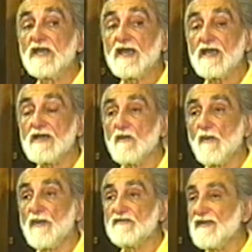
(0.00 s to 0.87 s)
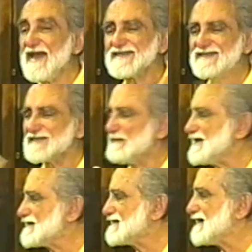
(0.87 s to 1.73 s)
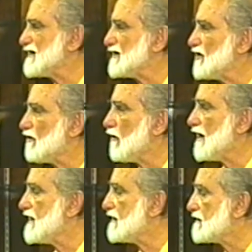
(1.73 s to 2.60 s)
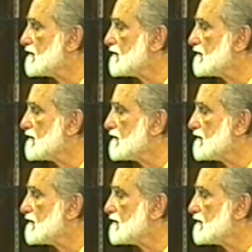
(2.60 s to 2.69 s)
me. For that split second, you're awake.